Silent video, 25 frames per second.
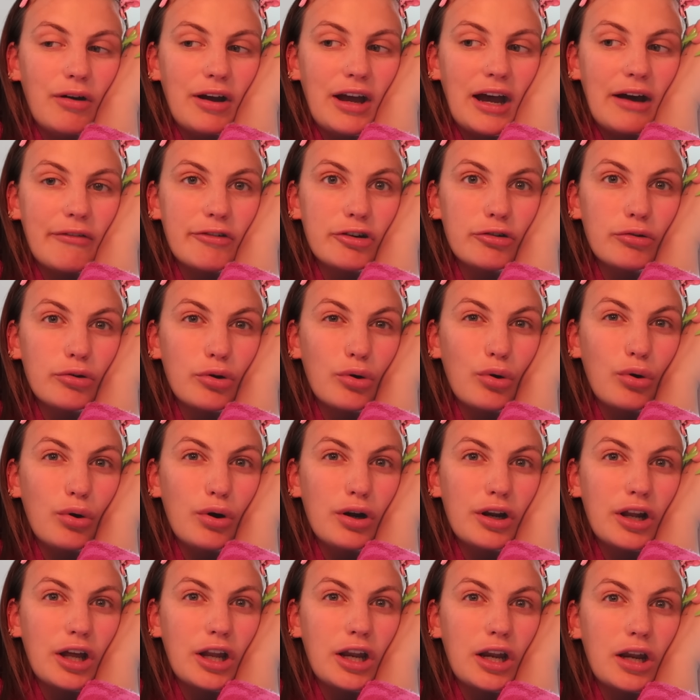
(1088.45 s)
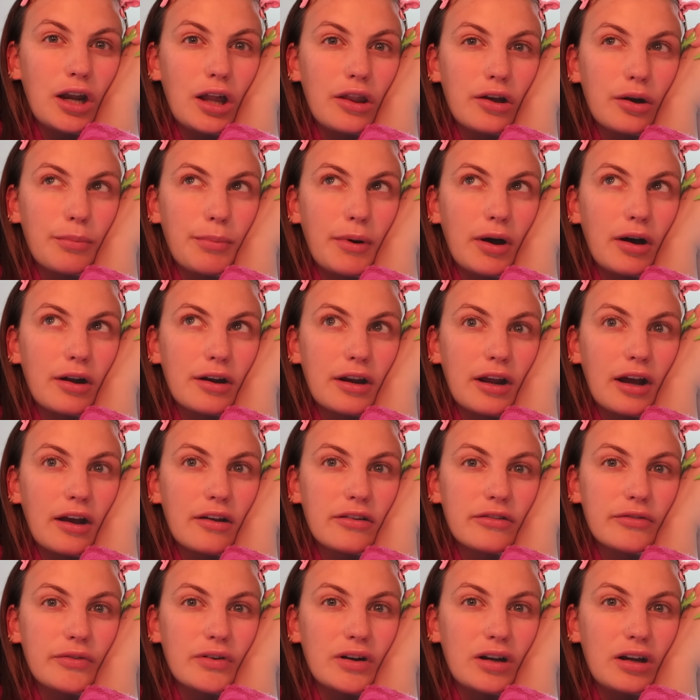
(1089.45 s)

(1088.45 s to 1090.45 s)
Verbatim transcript: I have to record another podcast for